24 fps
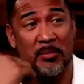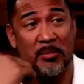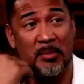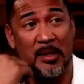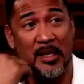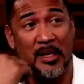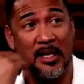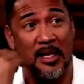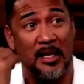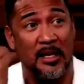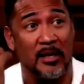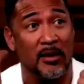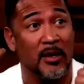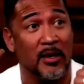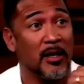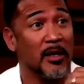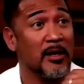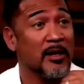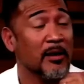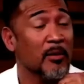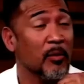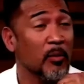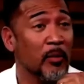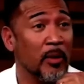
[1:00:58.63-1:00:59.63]
a meeting
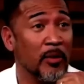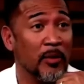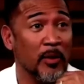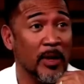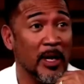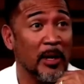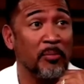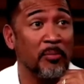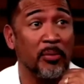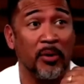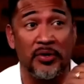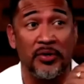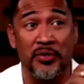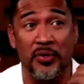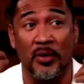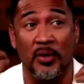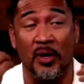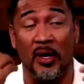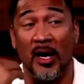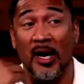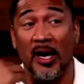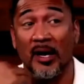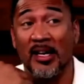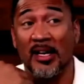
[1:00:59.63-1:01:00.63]
whether in person
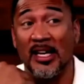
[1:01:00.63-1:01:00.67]
or uh,